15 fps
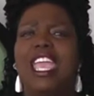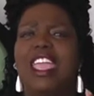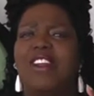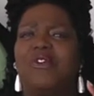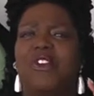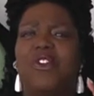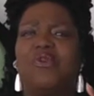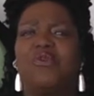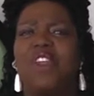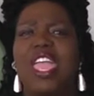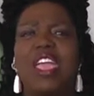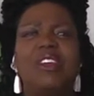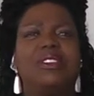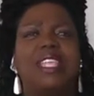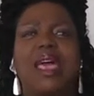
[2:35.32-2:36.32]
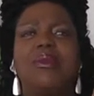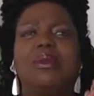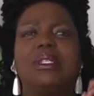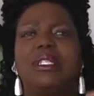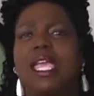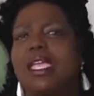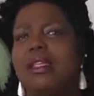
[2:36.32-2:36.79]
If it fails, I
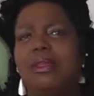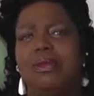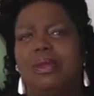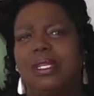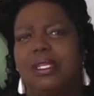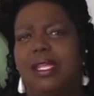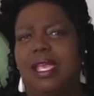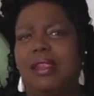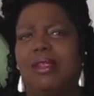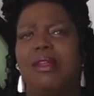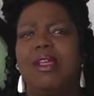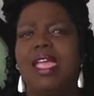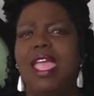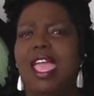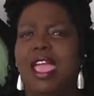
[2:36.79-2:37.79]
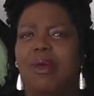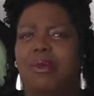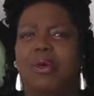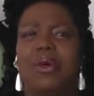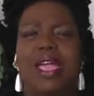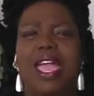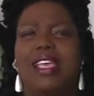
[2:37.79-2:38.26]
will take you to dinner and
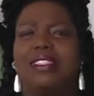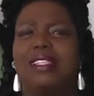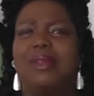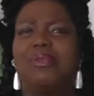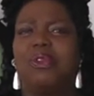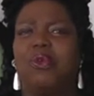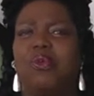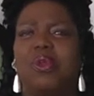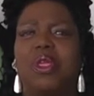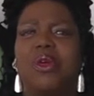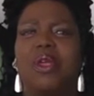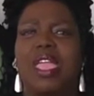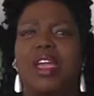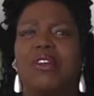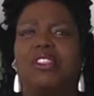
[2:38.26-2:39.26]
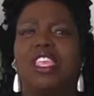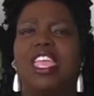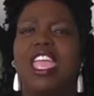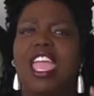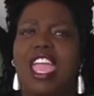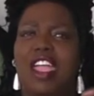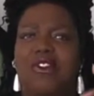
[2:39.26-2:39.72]
we'll have something real
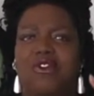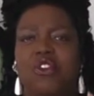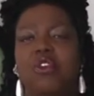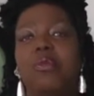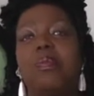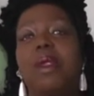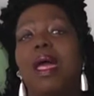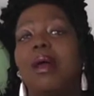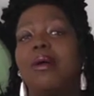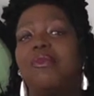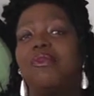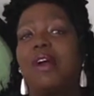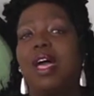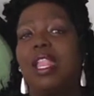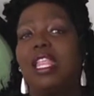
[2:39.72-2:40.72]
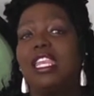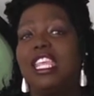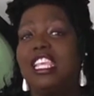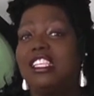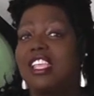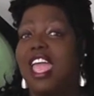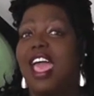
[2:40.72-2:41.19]
healthy. If you follow
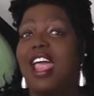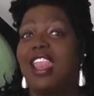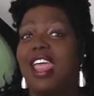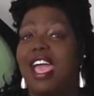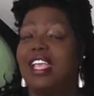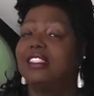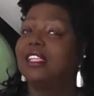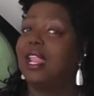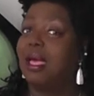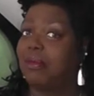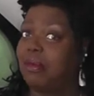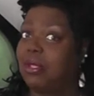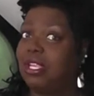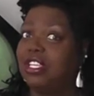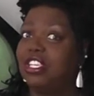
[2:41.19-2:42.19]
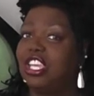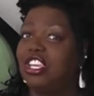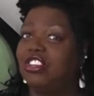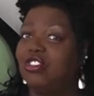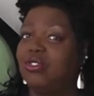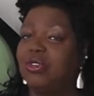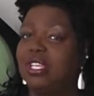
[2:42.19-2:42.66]
these guidelines that I'm going to
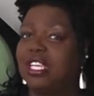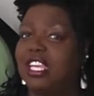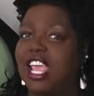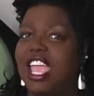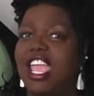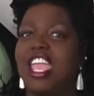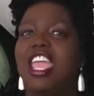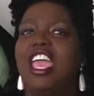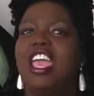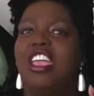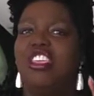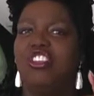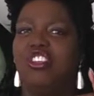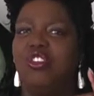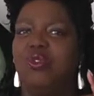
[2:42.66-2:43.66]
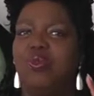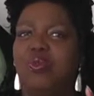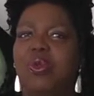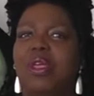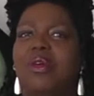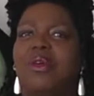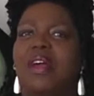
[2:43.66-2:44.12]
teach you today, you
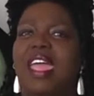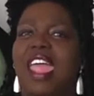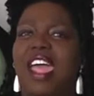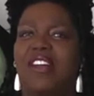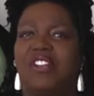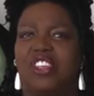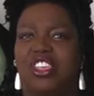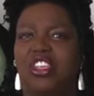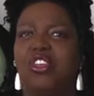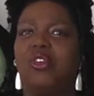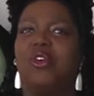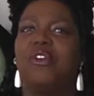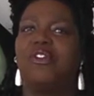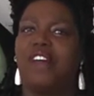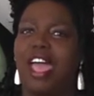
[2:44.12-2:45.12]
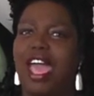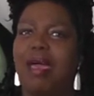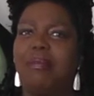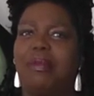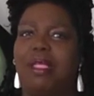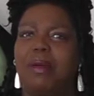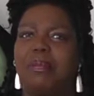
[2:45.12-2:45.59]
will have the cure for
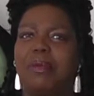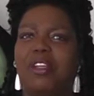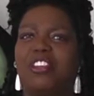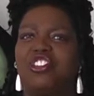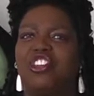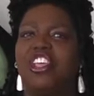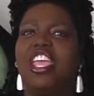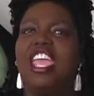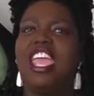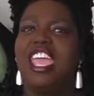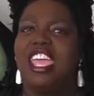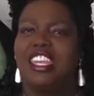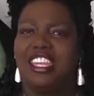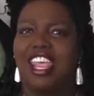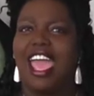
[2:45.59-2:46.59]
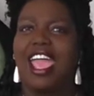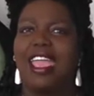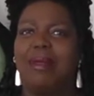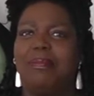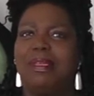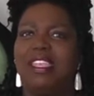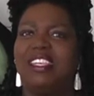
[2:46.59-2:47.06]
high blood pressure and
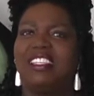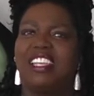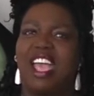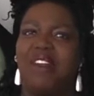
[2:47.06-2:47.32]
diabetes.